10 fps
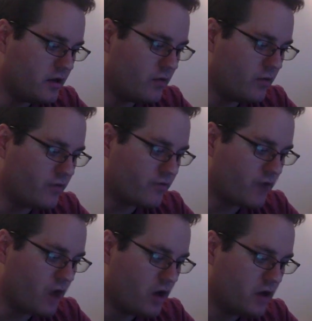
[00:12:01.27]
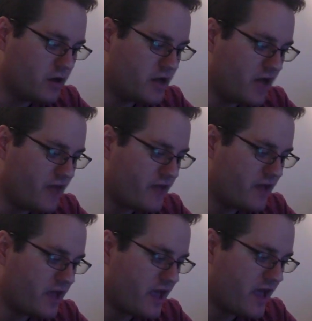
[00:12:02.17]
What's wrong?
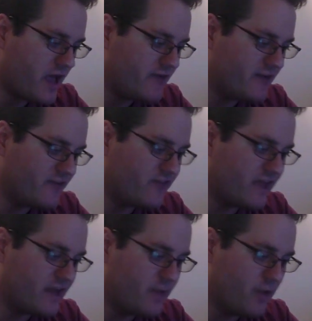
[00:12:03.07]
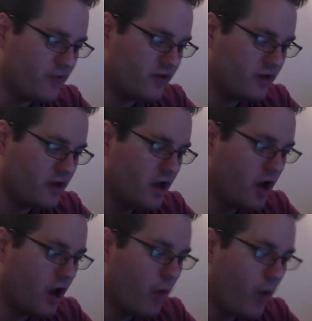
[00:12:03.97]
Nothing. And then it's set in motion?
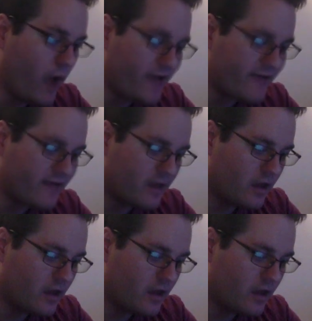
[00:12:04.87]
What?